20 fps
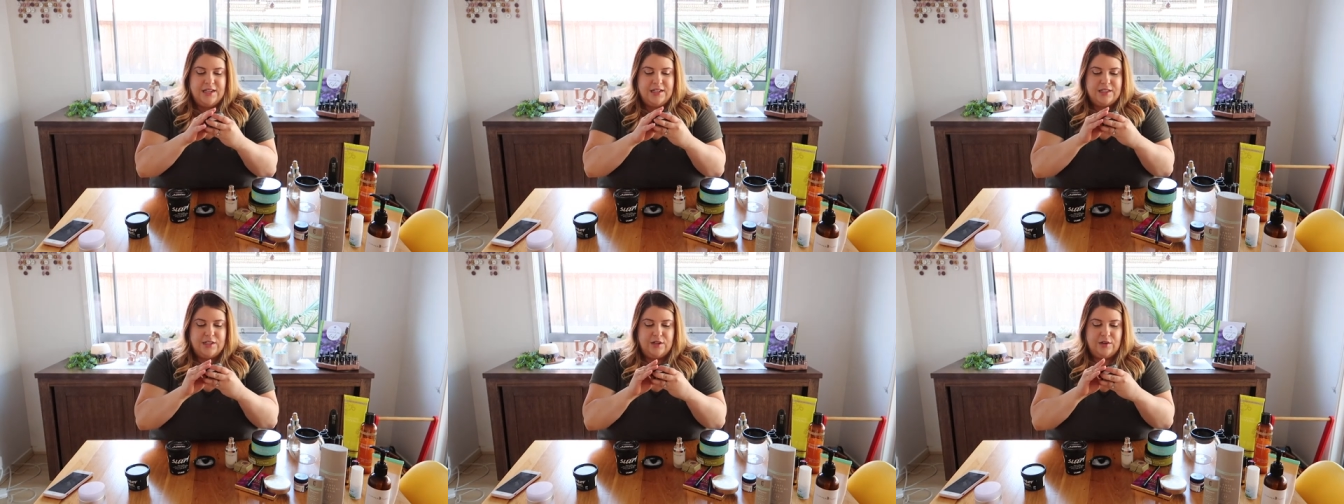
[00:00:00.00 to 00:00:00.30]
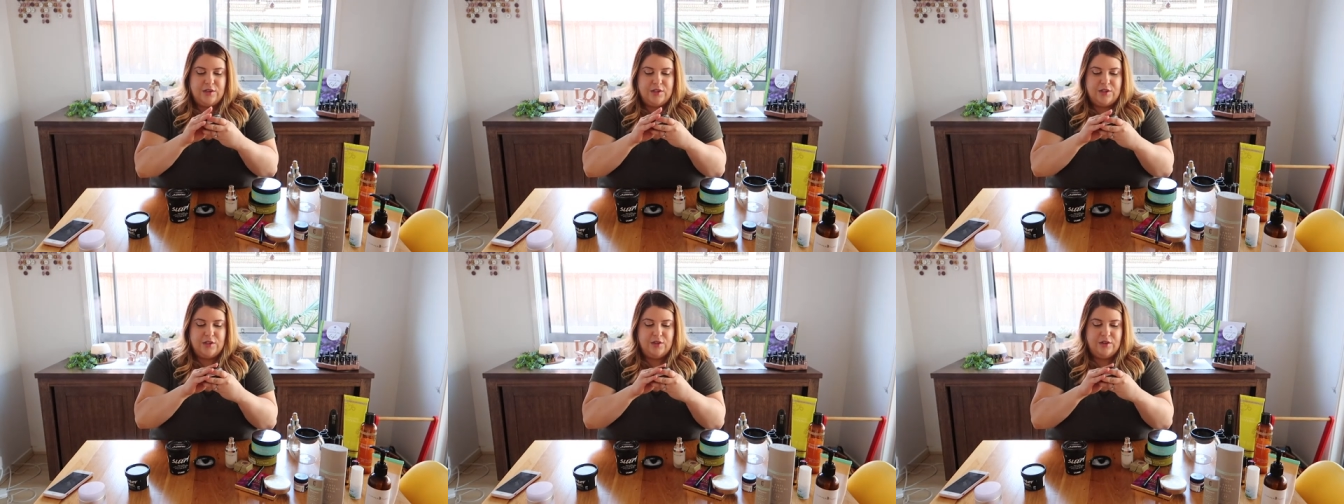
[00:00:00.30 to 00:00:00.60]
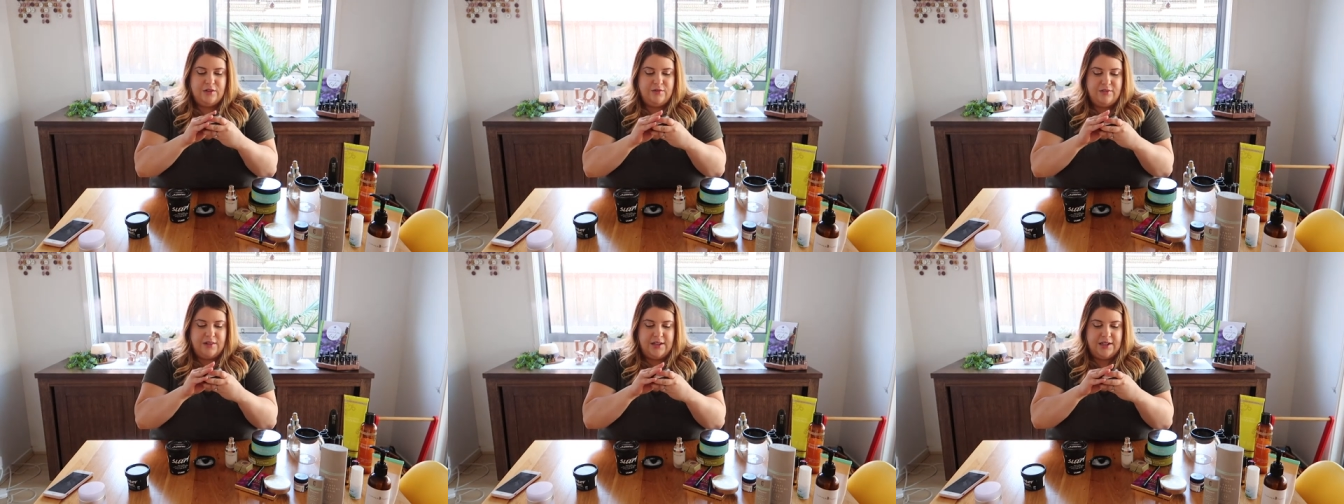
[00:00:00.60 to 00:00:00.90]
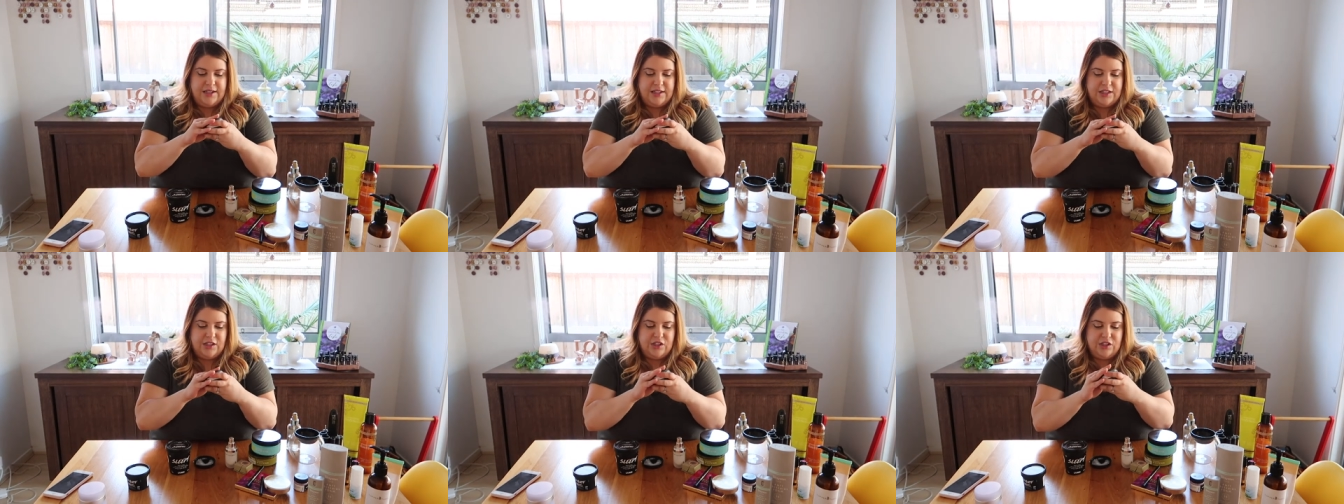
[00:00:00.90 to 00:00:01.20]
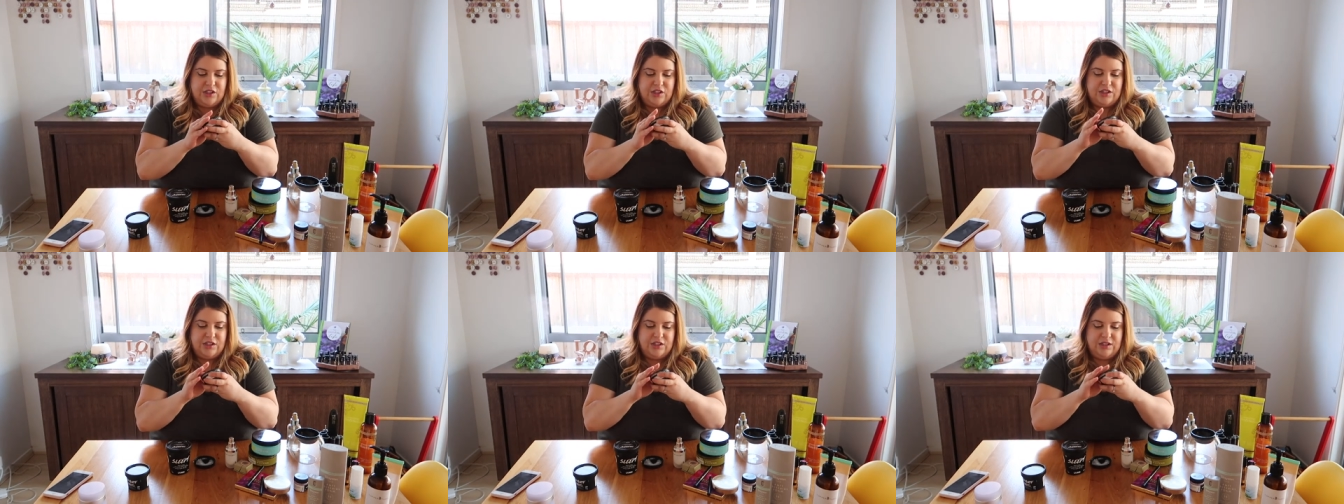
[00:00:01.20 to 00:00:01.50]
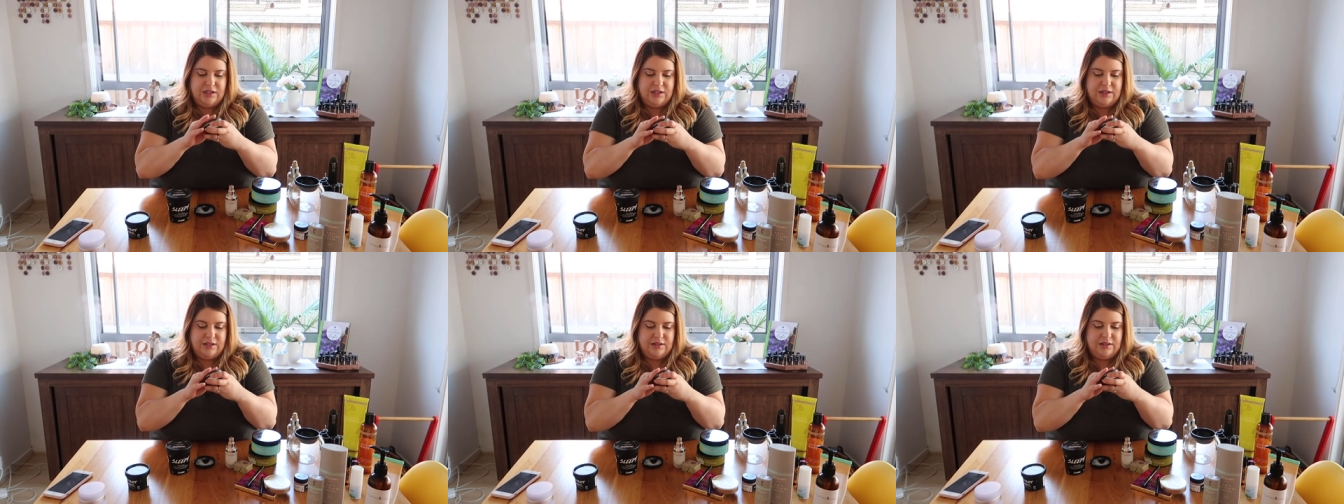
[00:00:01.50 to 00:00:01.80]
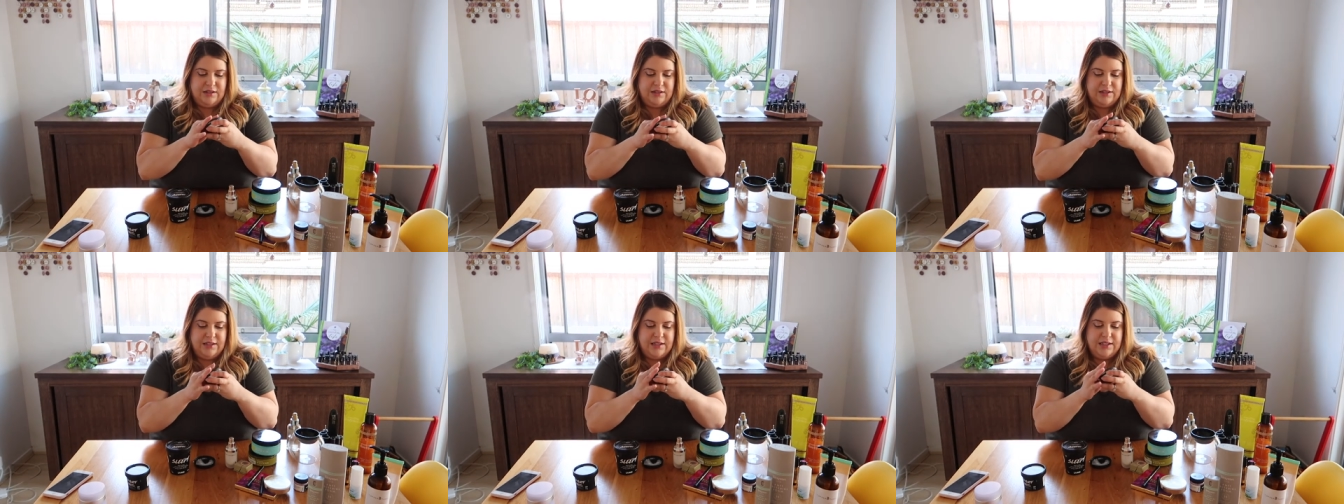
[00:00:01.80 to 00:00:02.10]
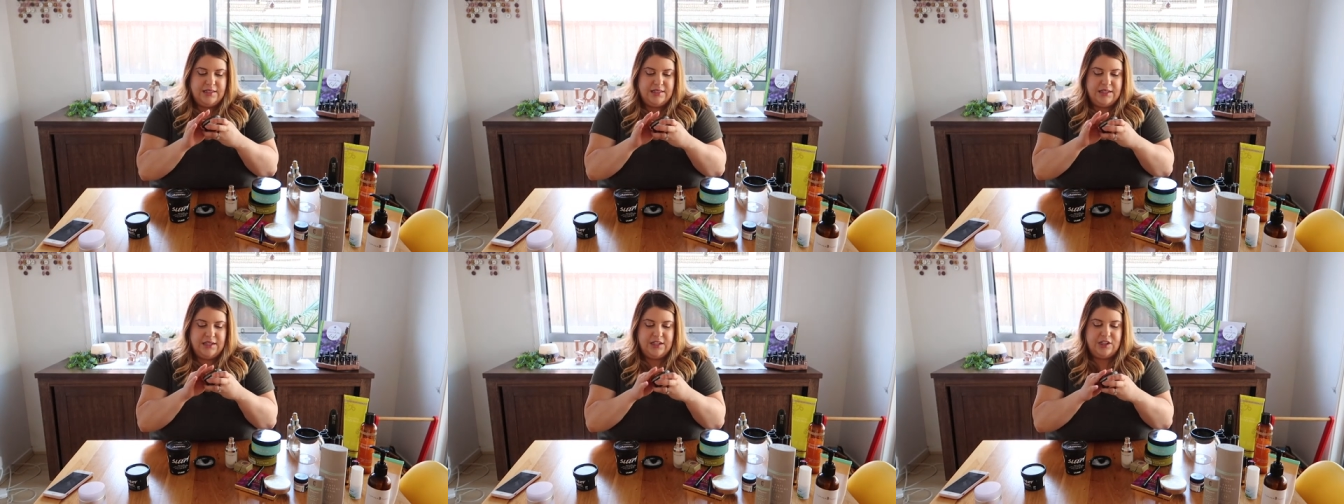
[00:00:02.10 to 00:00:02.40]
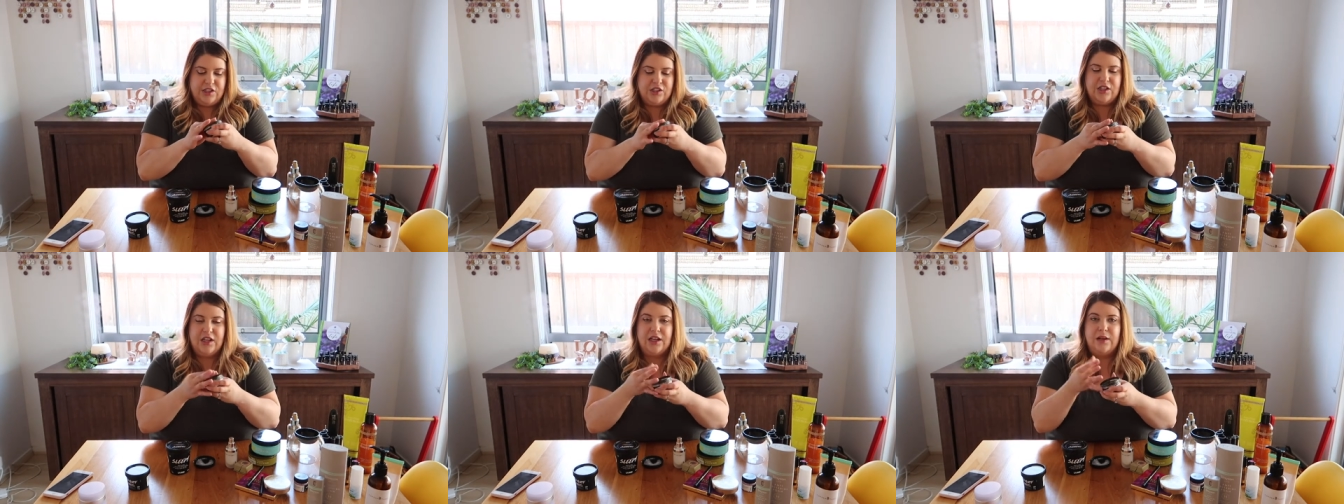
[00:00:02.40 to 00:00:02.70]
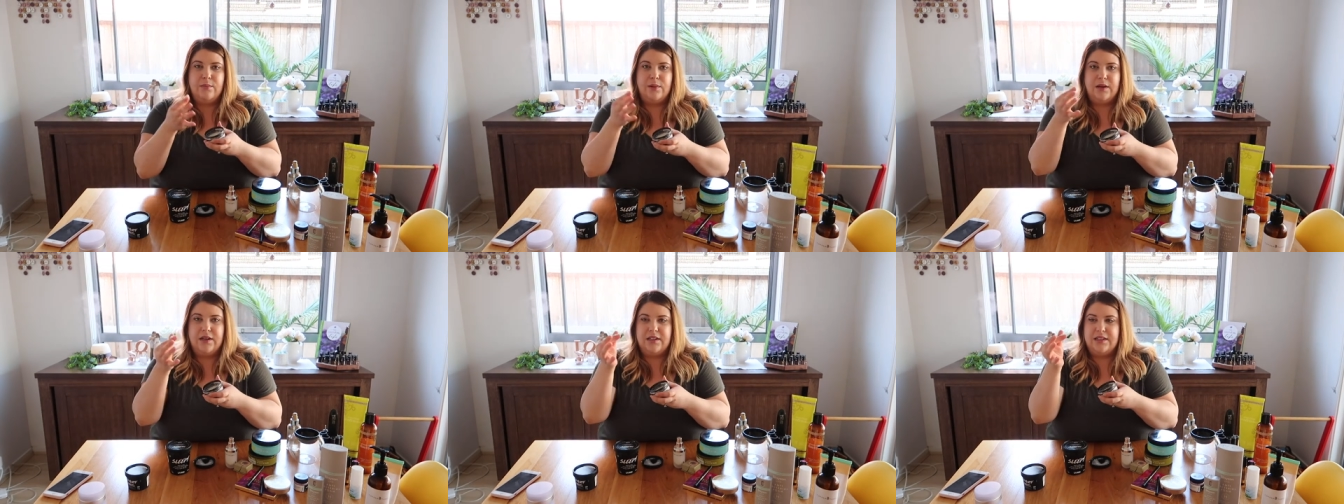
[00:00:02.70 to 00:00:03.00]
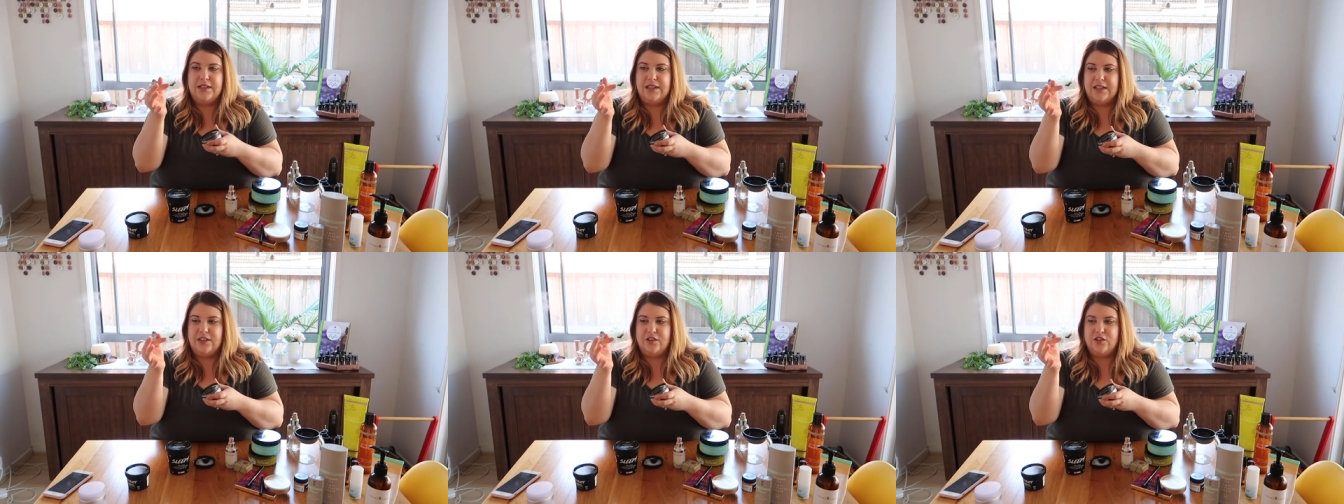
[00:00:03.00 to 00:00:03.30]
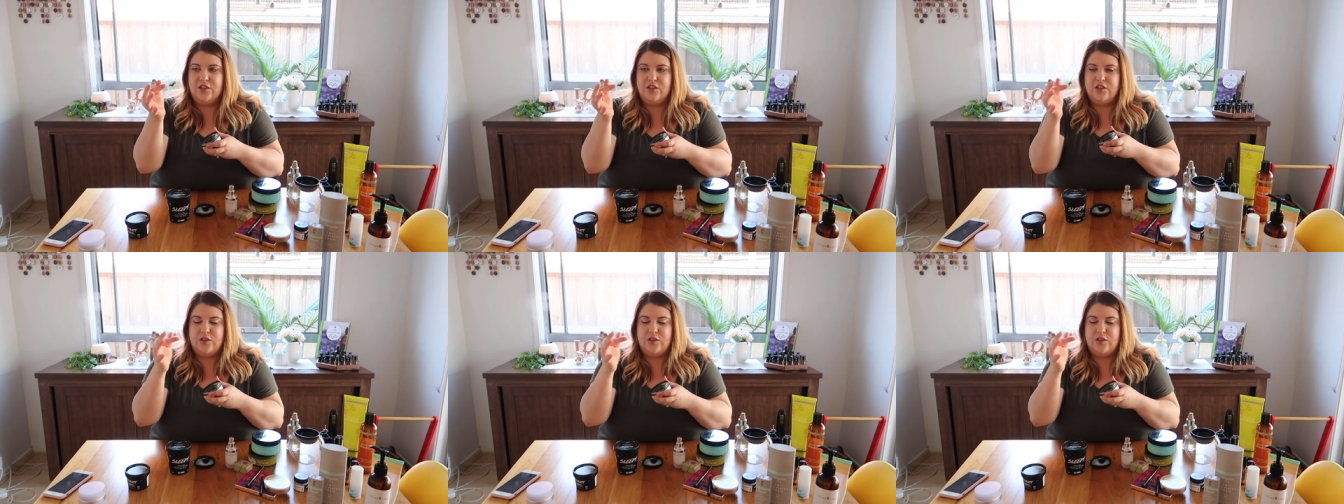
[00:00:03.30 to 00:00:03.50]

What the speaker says: So it's sort of like a shea butter texture.